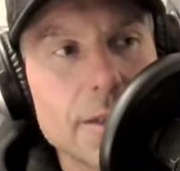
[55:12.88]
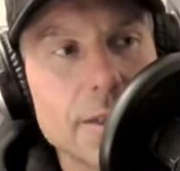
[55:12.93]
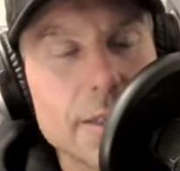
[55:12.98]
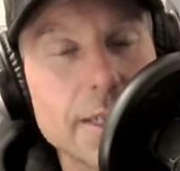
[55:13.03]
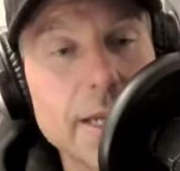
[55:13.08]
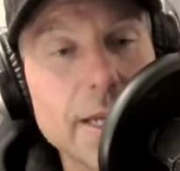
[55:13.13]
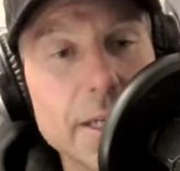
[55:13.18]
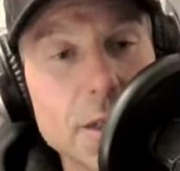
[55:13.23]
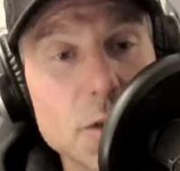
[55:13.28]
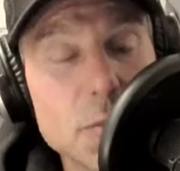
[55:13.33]

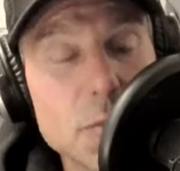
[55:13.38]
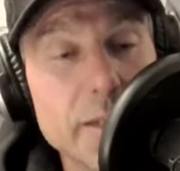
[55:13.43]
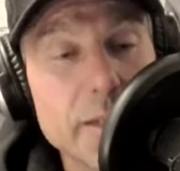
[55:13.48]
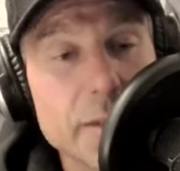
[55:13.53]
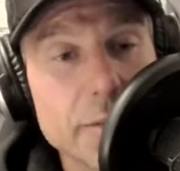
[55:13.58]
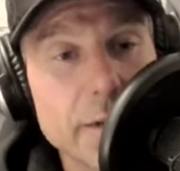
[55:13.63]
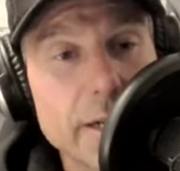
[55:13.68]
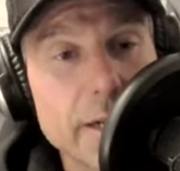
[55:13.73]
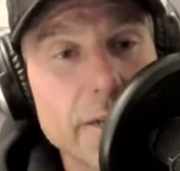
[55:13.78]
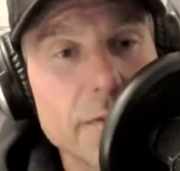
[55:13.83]
yeah, you'd be
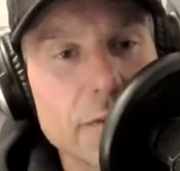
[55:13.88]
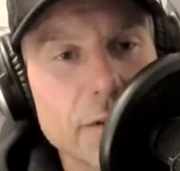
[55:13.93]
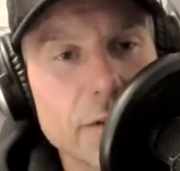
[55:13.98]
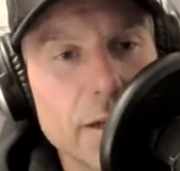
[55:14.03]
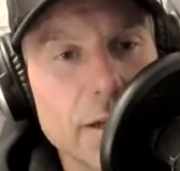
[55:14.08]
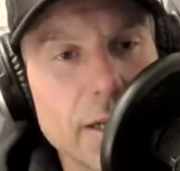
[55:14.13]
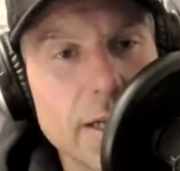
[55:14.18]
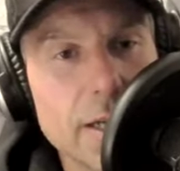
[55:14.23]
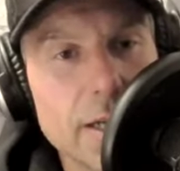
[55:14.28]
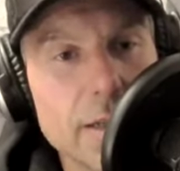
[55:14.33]
ready for
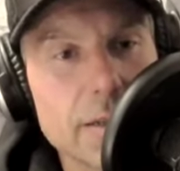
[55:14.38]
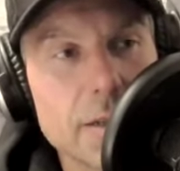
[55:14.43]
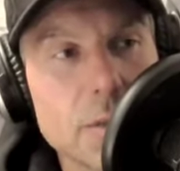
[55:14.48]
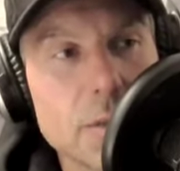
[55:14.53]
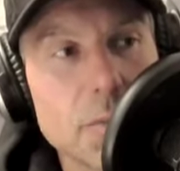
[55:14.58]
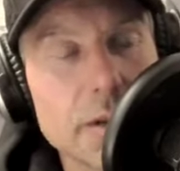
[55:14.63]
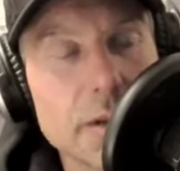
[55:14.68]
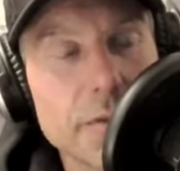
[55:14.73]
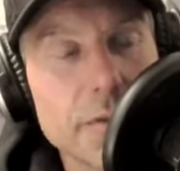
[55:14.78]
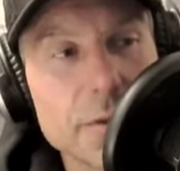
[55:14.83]
a hunt.
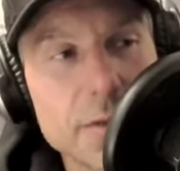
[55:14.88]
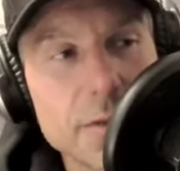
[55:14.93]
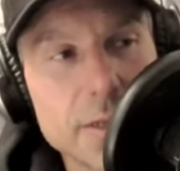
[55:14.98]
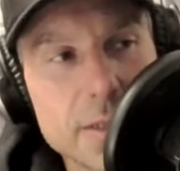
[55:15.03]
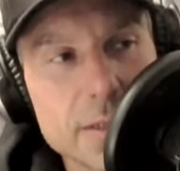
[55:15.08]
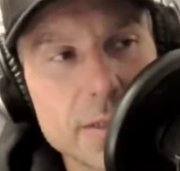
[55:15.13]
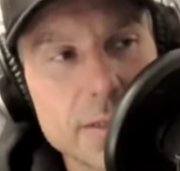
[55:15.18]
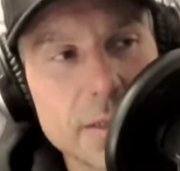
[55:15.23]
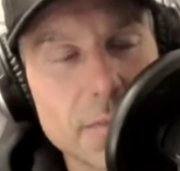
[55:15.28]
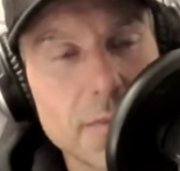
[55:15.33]
But if you
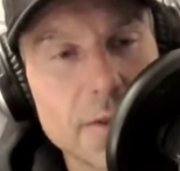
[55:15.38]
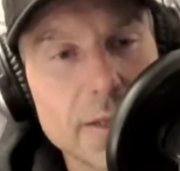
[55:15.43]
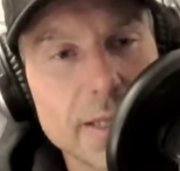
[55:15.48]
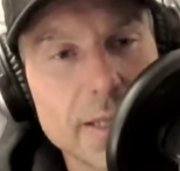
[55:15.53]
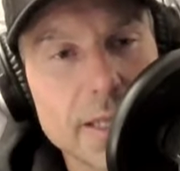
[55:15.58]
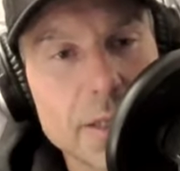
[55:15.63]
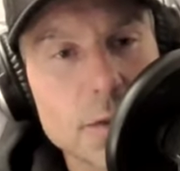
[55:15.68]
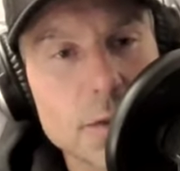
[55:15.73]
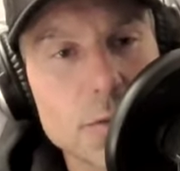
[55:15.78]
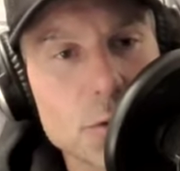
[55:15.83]
did something
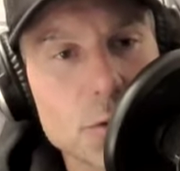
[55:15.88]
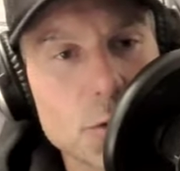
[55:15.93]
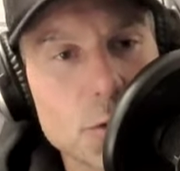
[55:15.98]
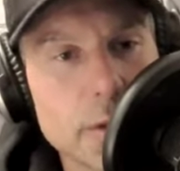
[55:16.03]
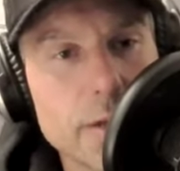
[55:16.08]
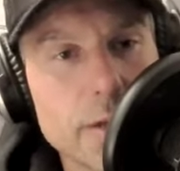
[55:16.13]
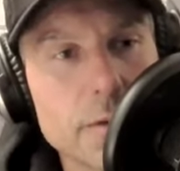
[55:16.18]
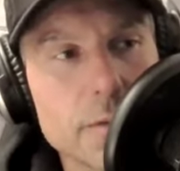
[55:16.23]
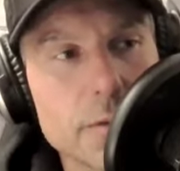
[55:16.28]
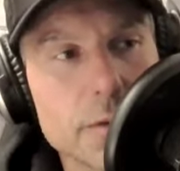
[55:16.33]
that you
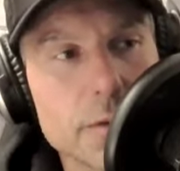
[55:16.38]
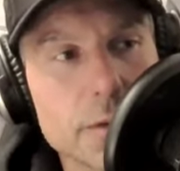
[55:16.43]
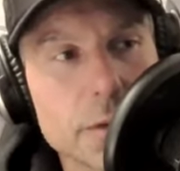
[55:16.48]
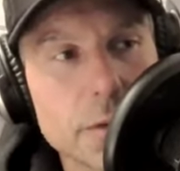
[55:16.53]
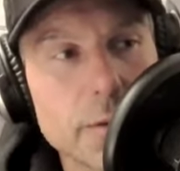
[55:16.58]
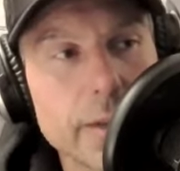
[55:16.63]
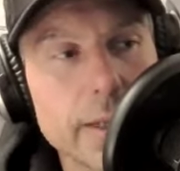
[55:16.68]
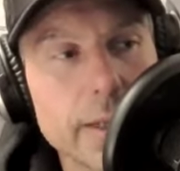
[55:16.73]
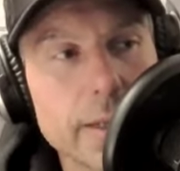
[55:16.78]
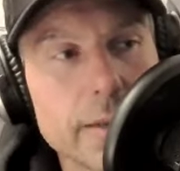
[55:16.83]
enjoyed
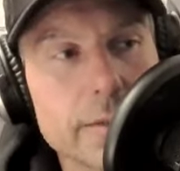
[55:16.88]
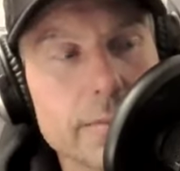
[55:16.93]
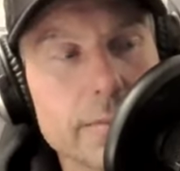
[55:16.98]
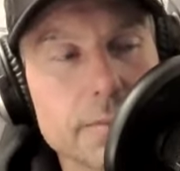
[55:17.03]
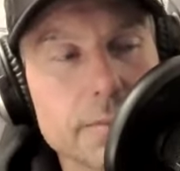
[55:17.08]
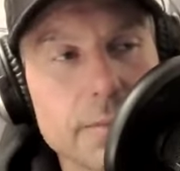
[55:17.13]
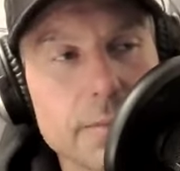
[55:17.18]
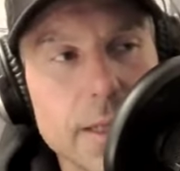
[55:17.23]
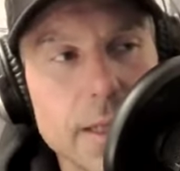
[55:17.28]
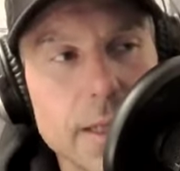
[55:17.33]
doing,
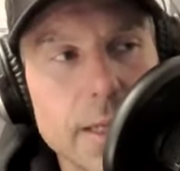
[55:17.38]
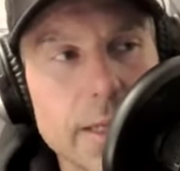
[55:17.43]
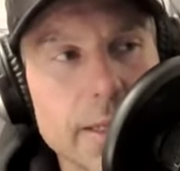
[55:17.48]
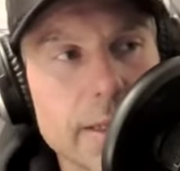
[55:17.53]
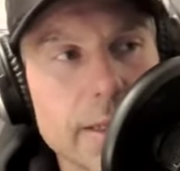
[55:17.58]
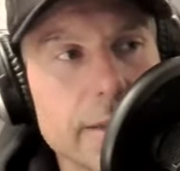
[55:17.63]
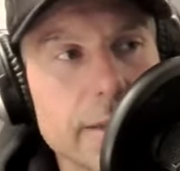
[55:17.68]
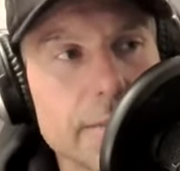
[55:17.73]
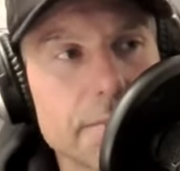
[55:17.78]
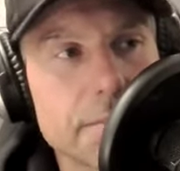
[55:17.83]

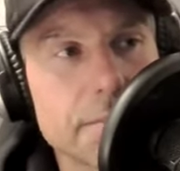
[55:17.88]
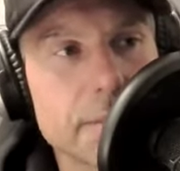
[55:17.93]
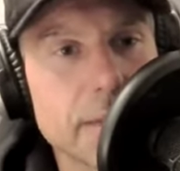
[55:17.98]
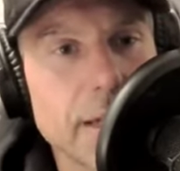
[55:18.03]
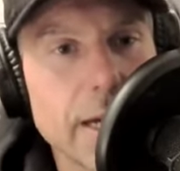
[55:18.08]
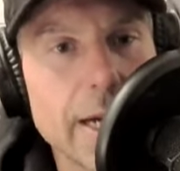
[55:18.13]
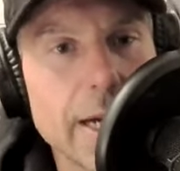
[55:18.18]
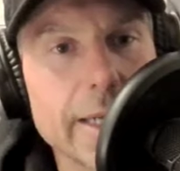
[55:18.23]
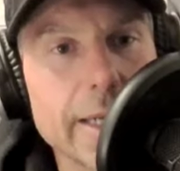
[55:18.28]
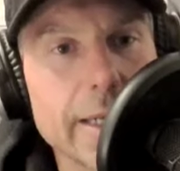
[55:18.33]
like
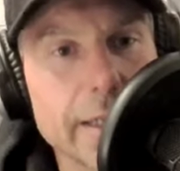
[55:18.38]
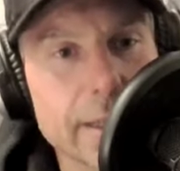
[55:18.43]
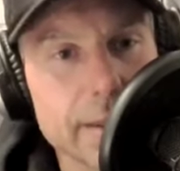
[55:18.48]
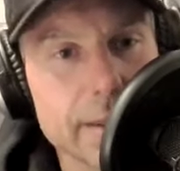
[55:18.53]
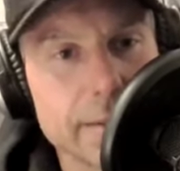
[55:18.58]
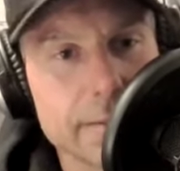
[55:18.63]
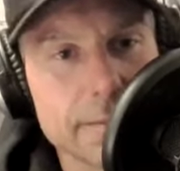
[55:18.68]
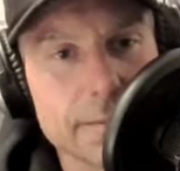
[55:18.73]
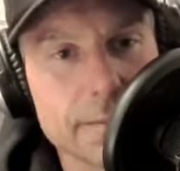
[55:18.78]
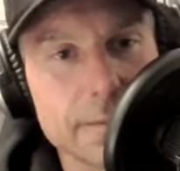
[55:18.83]

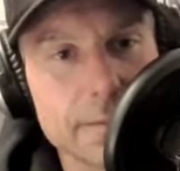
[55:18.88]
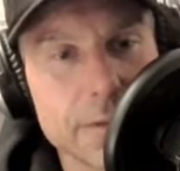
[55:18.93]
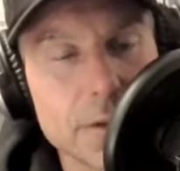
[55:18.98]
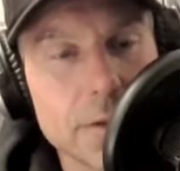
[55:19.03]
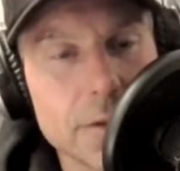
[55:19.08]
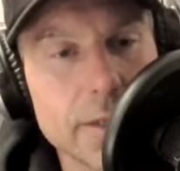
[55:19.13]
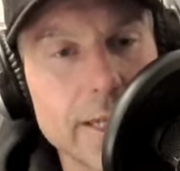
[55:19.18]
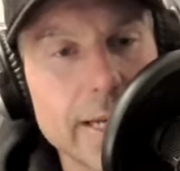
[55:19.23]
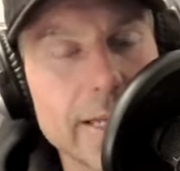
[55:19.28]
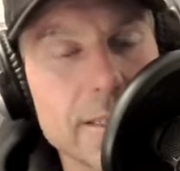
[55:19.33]
hiking,
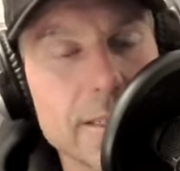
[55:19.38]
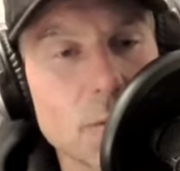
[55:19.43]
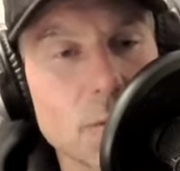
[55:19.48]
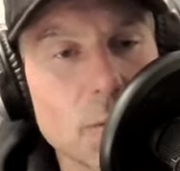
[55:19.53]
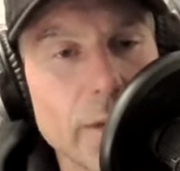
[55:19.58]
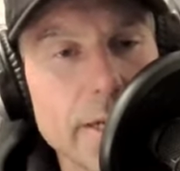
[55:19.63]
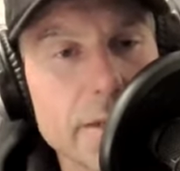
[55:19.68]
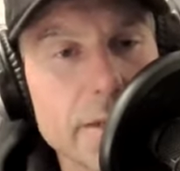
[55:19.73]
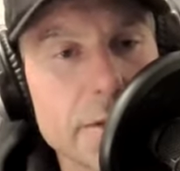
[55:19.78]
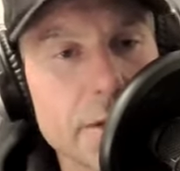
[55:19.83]
you can add
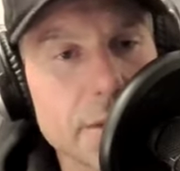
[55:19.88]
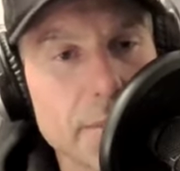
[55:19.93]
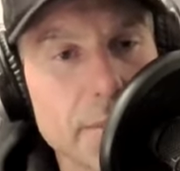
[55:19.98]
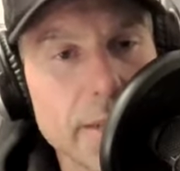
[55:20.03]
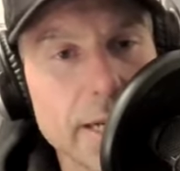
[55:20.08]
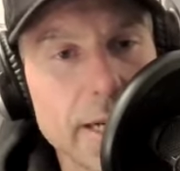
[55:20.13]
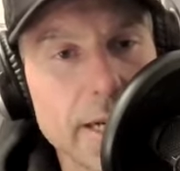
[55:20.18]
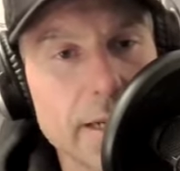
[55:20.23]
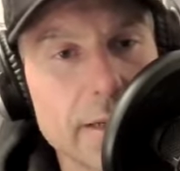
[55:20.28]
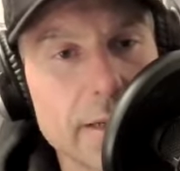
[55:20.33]
some weight to your
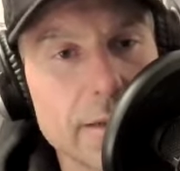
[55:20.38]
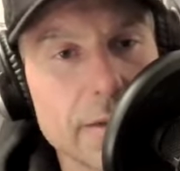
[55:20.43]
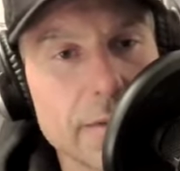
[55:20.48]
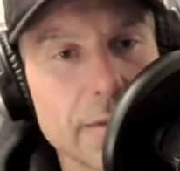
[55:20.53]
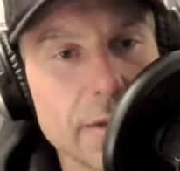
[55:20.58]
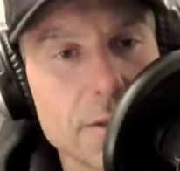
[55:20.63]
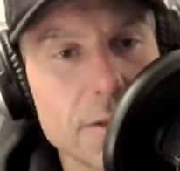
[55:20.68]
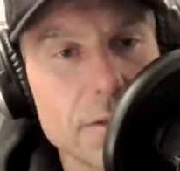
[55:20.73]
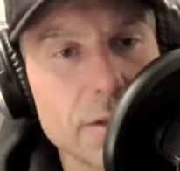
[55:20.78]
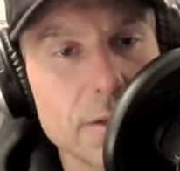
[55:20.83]
pack
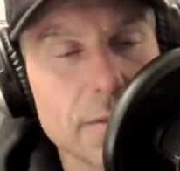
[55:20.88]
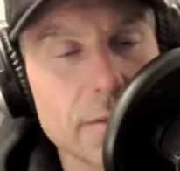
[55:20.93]
eventually,